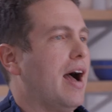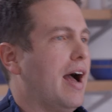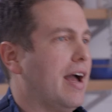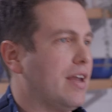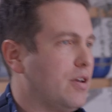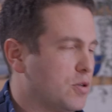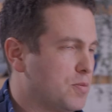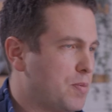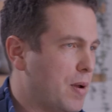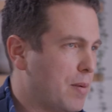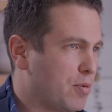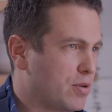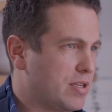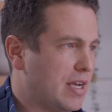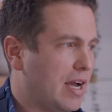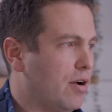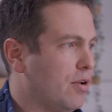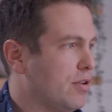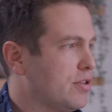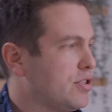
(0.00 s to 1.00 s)
I use paper
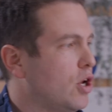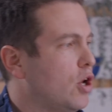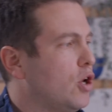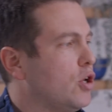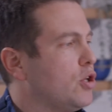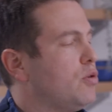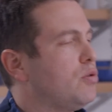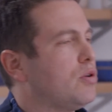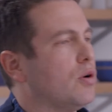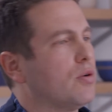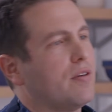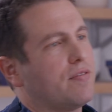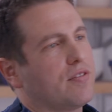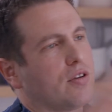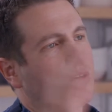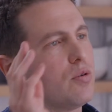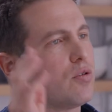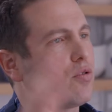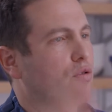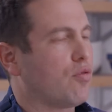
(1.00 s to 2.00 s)
towels. You don't have
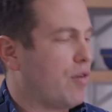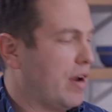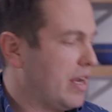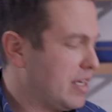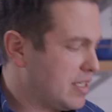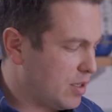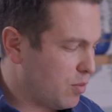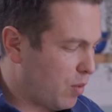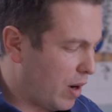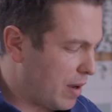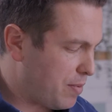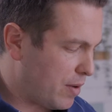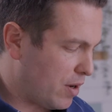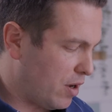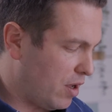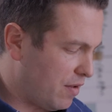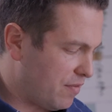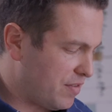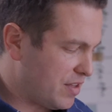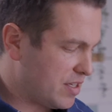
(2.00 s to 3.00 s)
to go crazy wiping
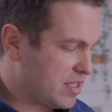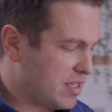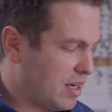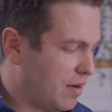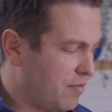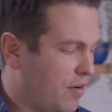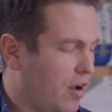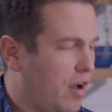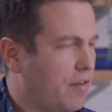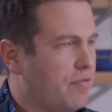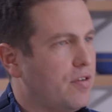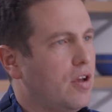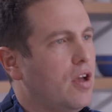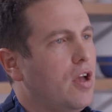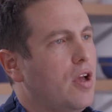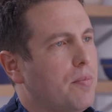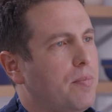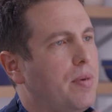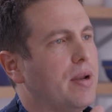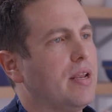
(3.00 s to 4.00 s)
all of this stuff
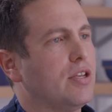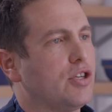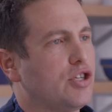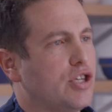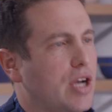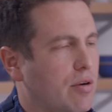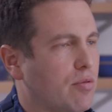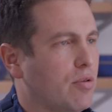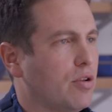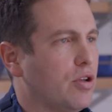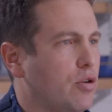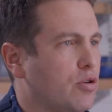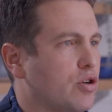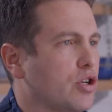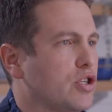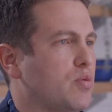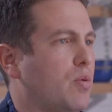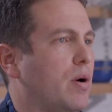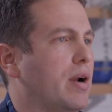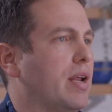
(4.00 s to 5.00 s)
off, but in general, you
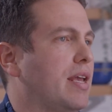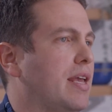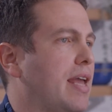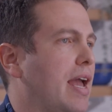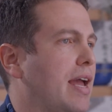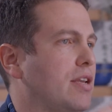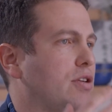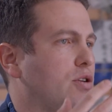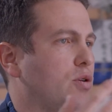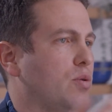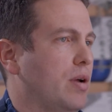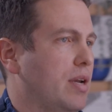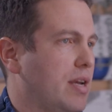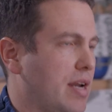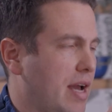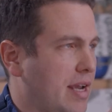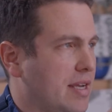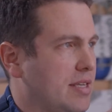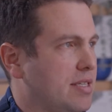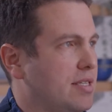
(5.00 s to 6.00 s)
just want to get to a
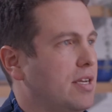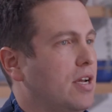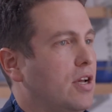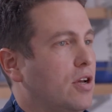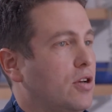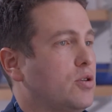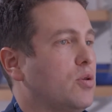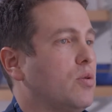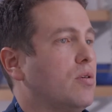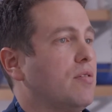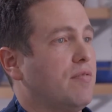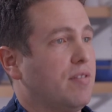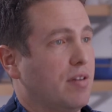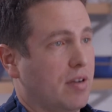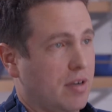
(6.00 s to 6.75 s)
nice sort of